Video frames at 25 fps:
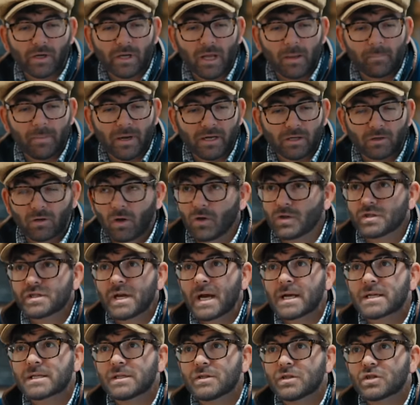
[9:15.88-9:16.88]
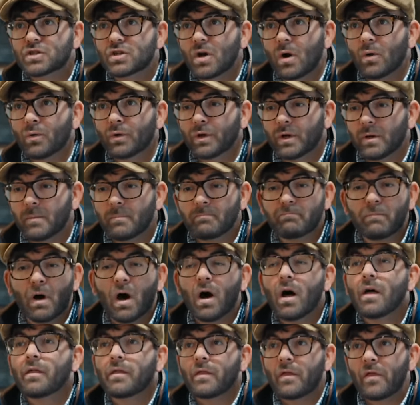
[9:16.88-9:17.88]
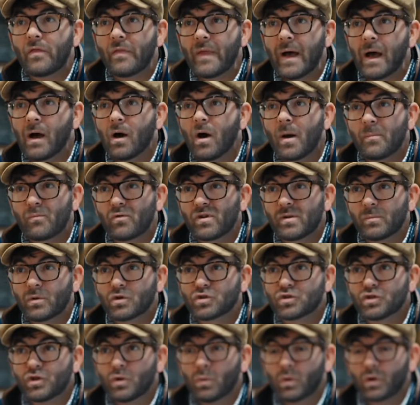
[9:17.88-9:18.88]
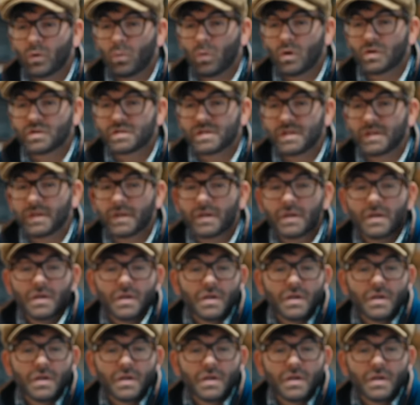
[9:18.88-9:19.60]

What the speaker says: and get a better contact in the shoulder. Mm-hmm. But other than that, I pretty much knew what I wanted.